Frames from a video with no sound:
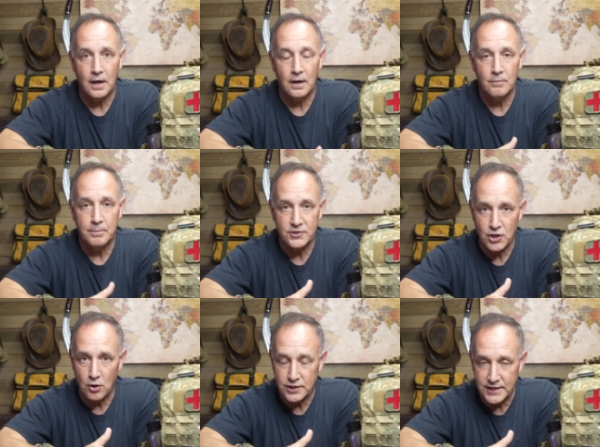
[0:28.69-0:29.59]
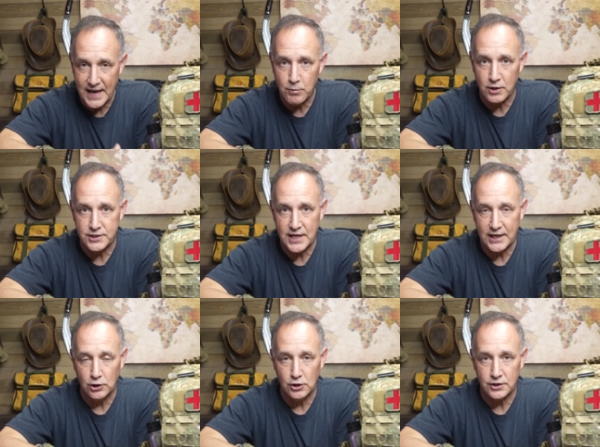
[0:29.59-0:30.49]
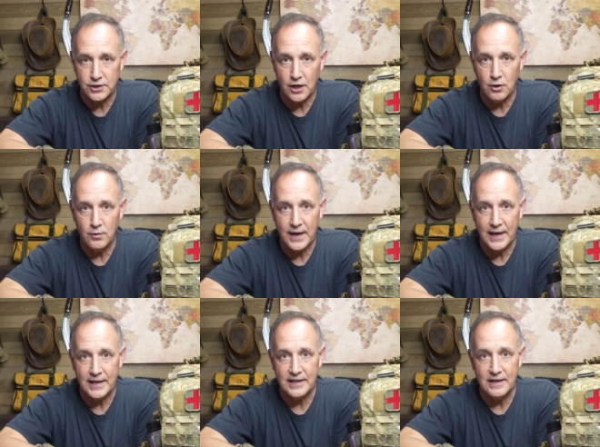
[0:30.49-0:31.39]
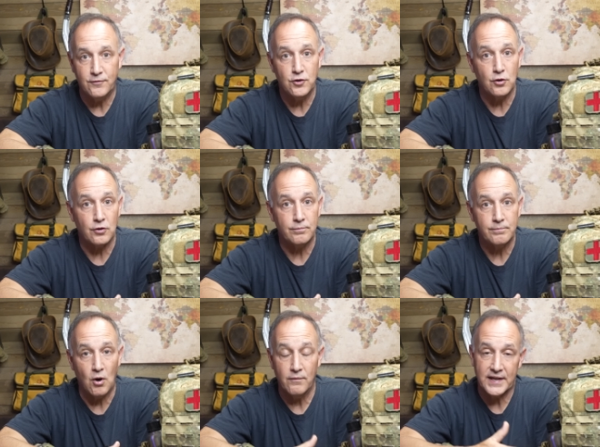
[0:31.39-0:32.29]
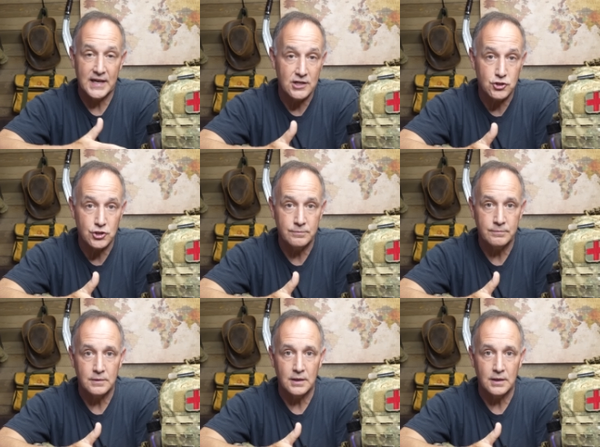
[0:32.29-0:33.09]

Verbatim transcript: Uh, but so today we're going to take a look though at if you're on vacation,